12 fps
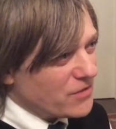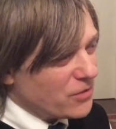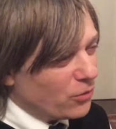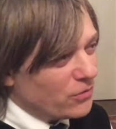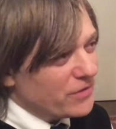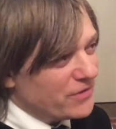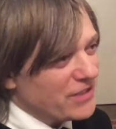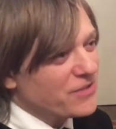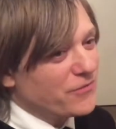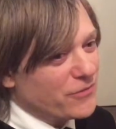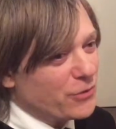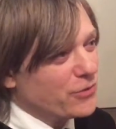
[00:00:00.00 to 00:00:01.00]
So
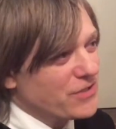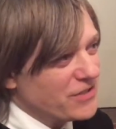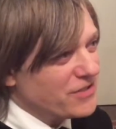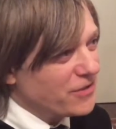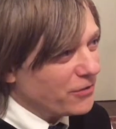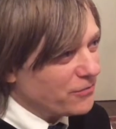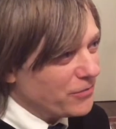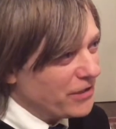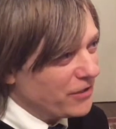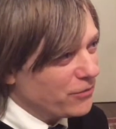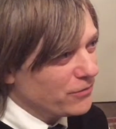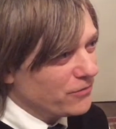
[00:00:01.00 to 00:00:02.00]
this, of course, is not
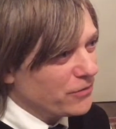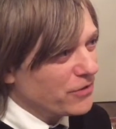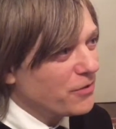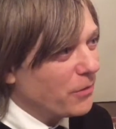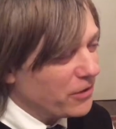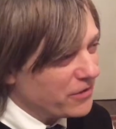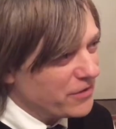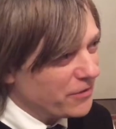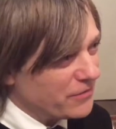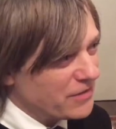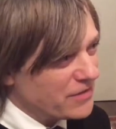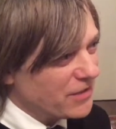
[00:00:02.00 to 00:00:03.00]
really good for the
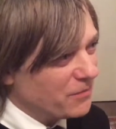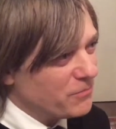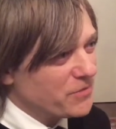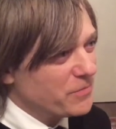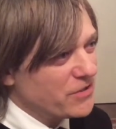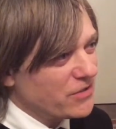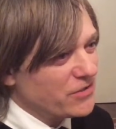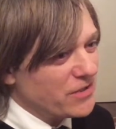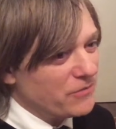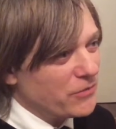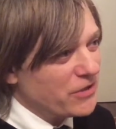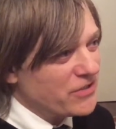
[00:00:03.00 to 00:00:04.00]
quality of these samples
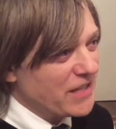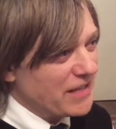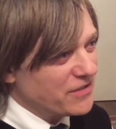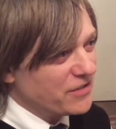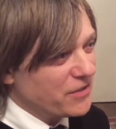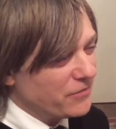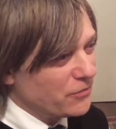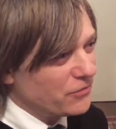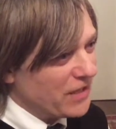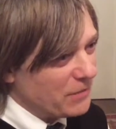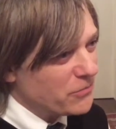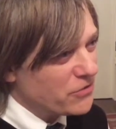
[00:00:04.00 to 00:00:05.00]
because they're very sensitive
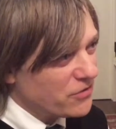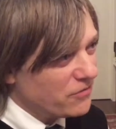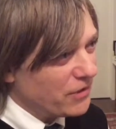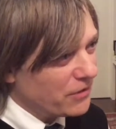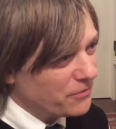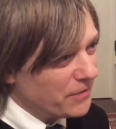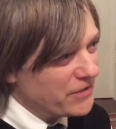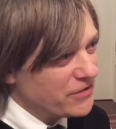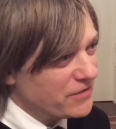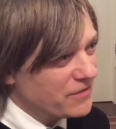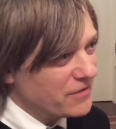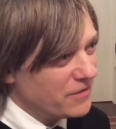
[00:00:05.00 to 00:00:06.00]
to temperature
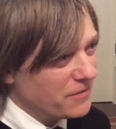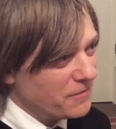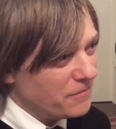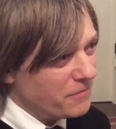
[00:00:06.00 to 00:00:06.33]
fluctuations.